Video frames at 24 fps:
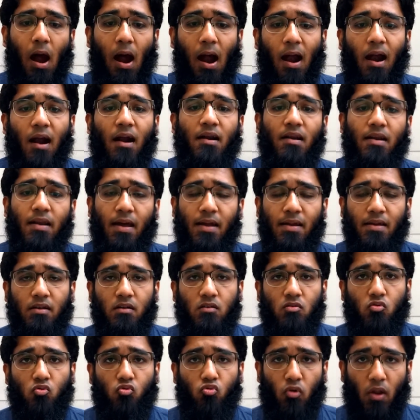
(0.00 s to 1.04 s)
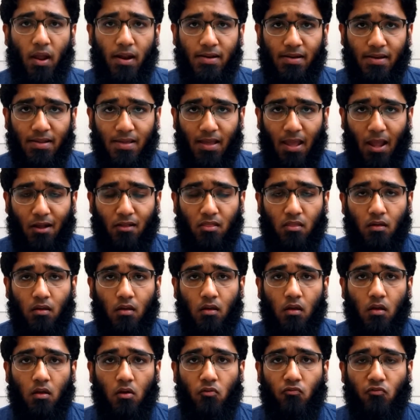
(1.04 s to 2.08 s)
R9 290X
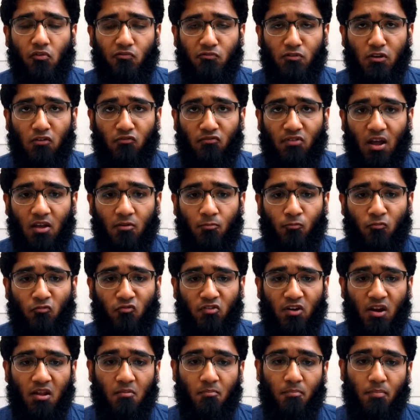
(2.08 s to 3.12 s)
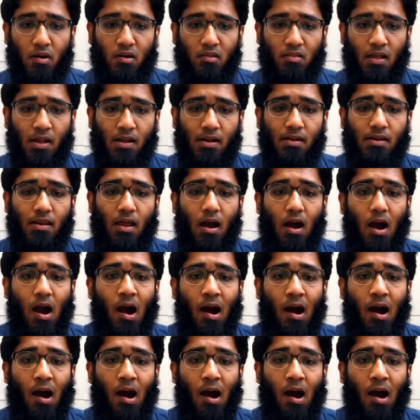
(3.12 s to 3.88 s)
55 frame per second,